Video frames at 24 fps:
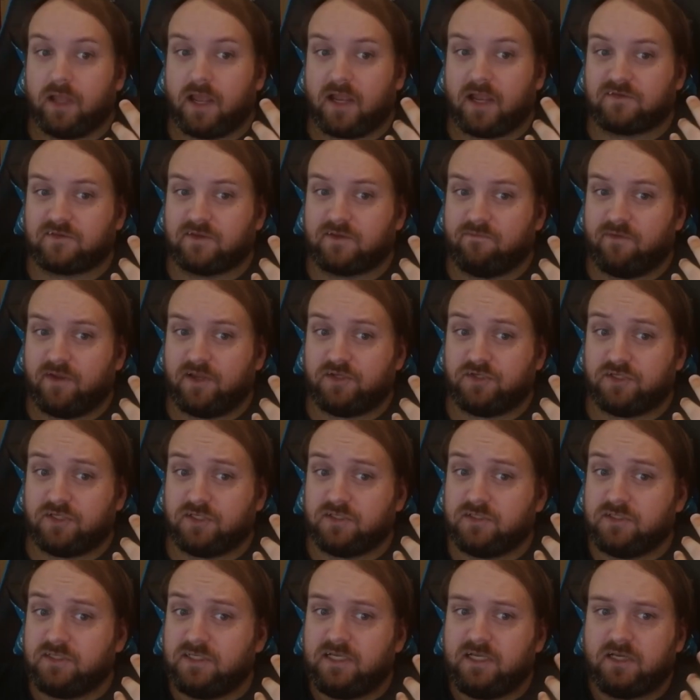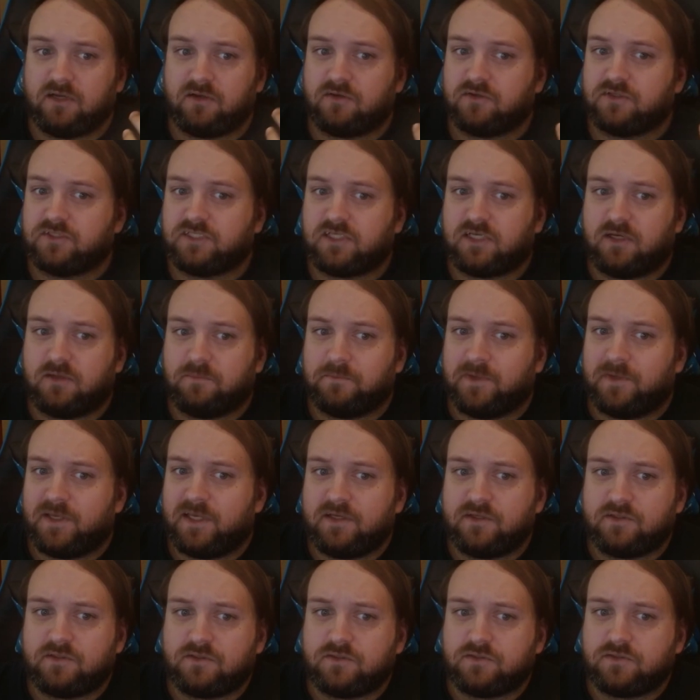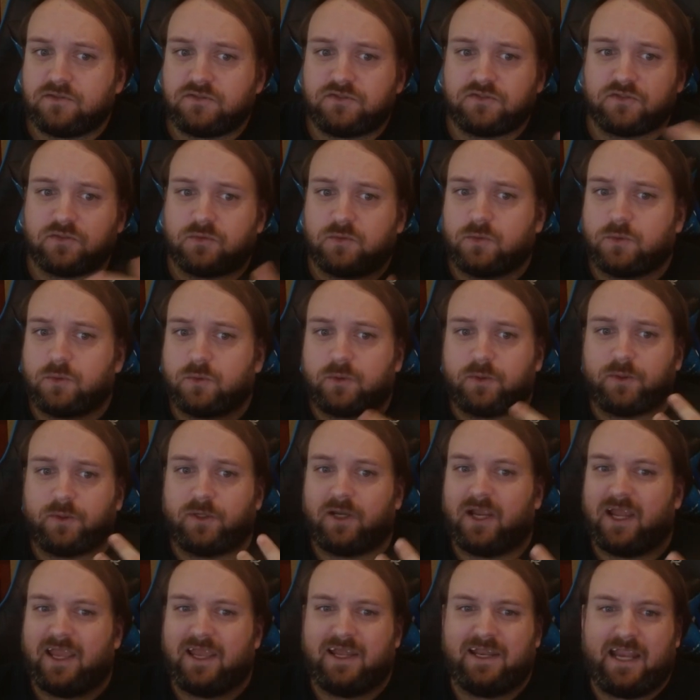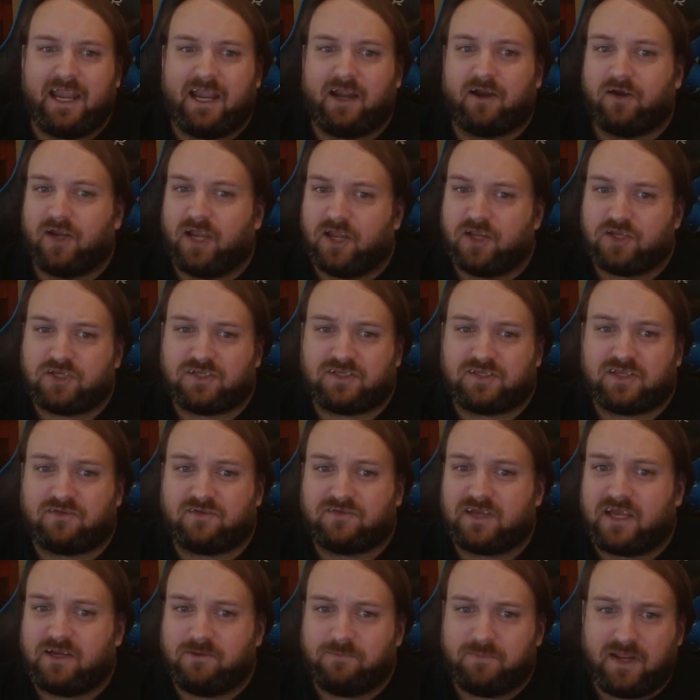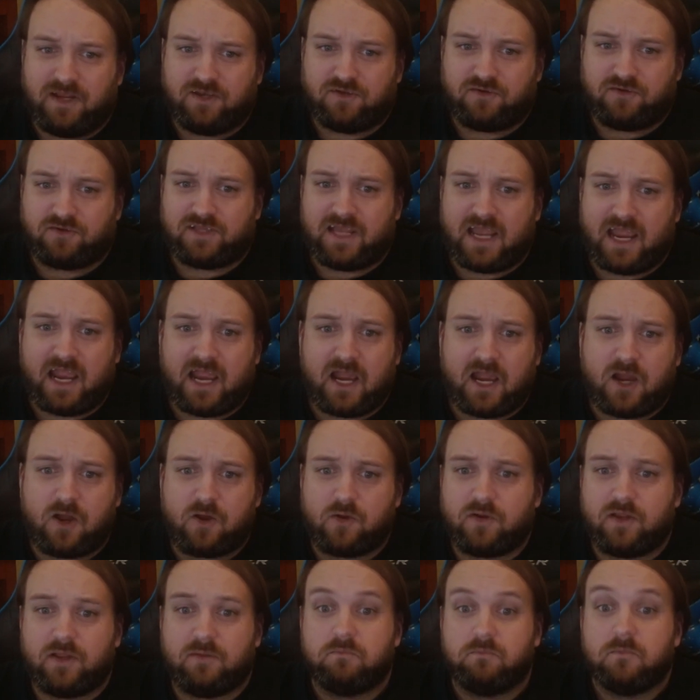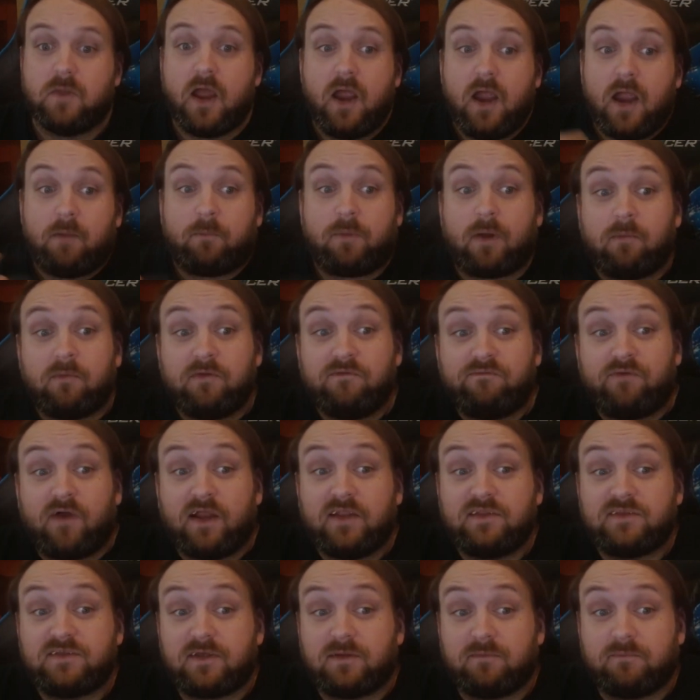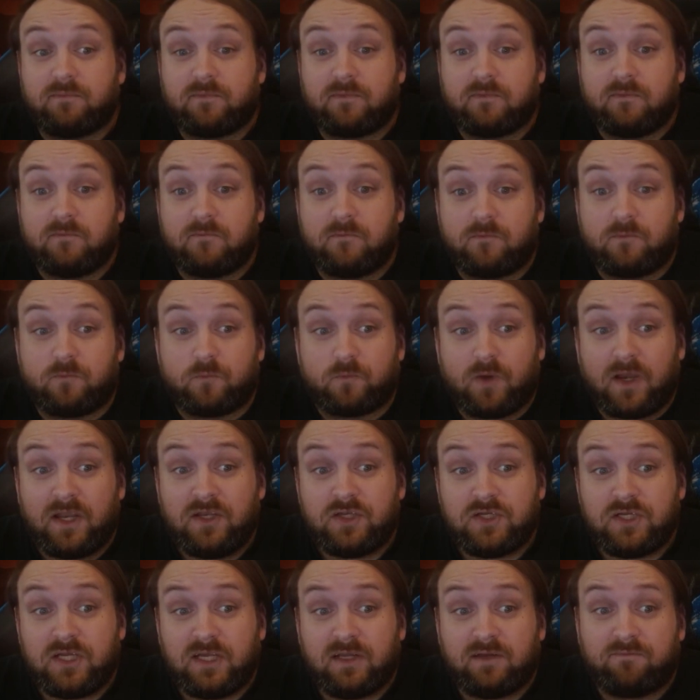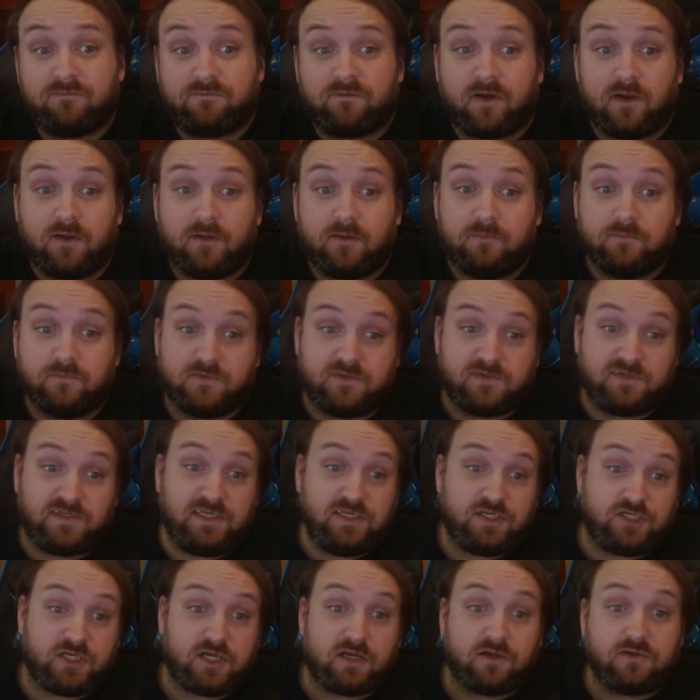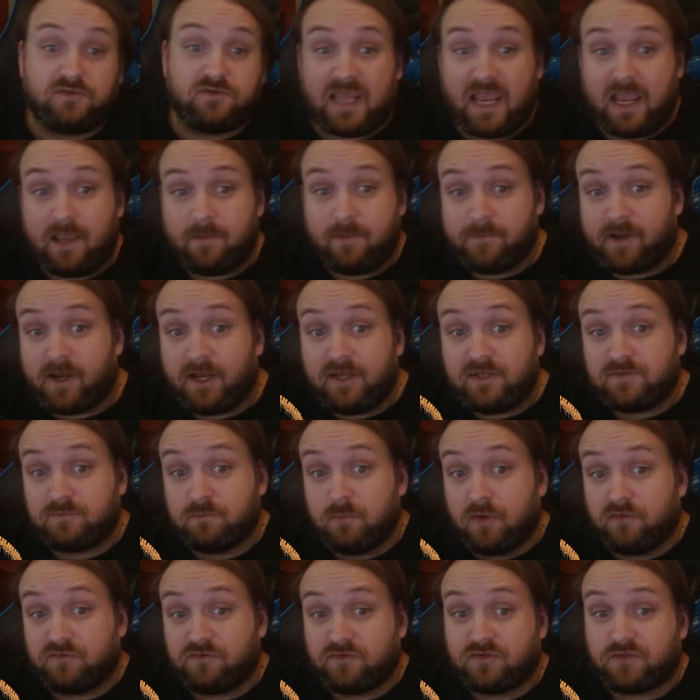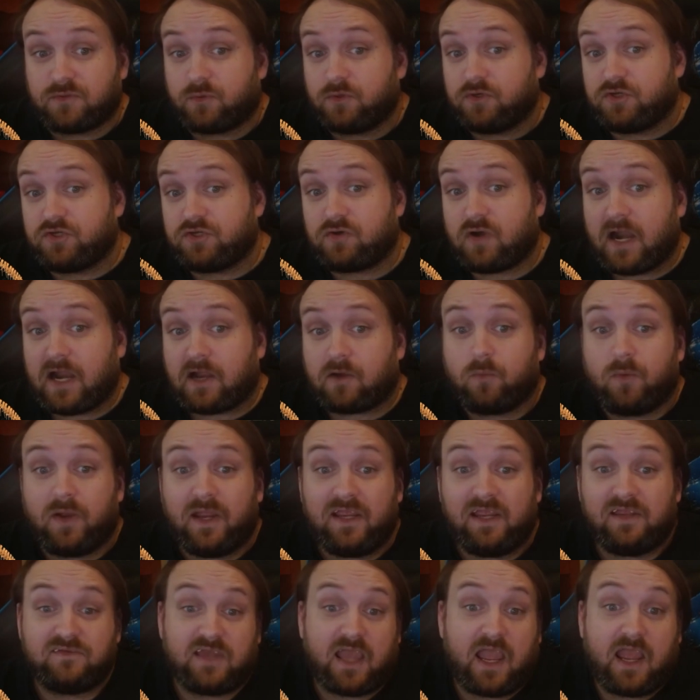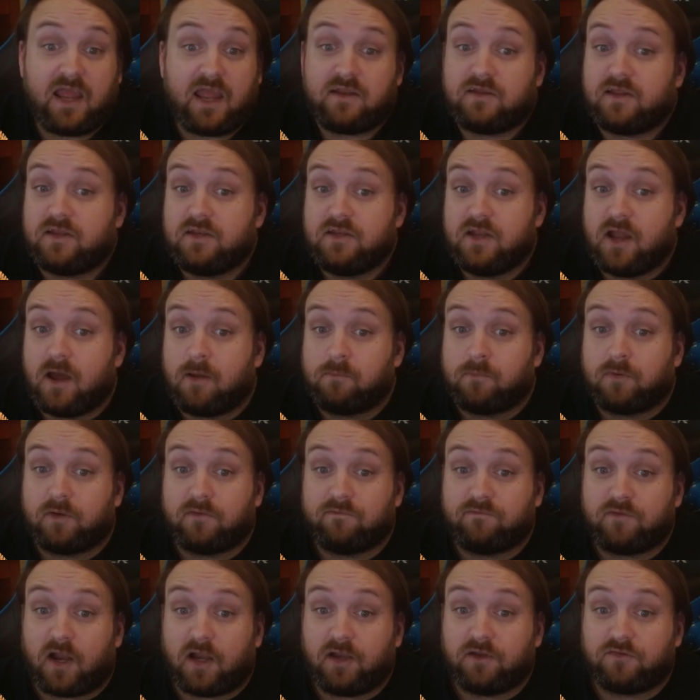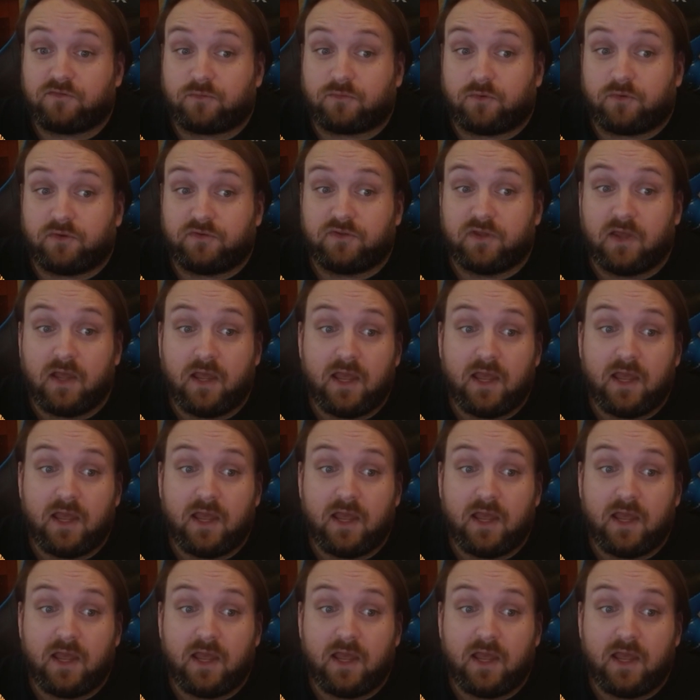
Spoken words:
excavation near some hills or an area just outside a major town and probably find some ranging from seashells, ammonites, mosasaurs, trackways, and a number of dinosaurs.